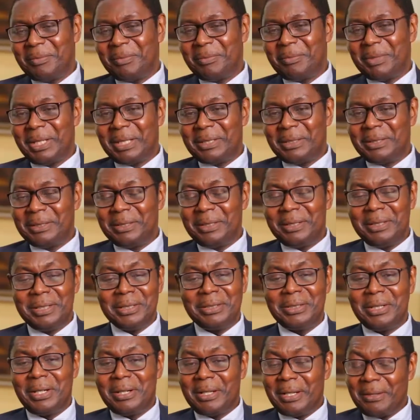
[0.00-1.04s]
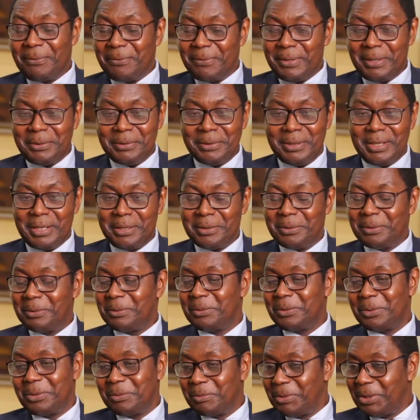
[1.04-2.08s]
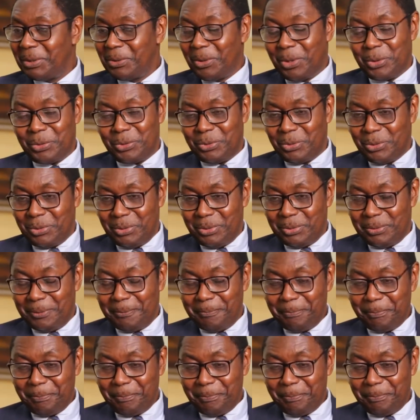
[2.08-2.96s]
But later on, I found that to be untrue.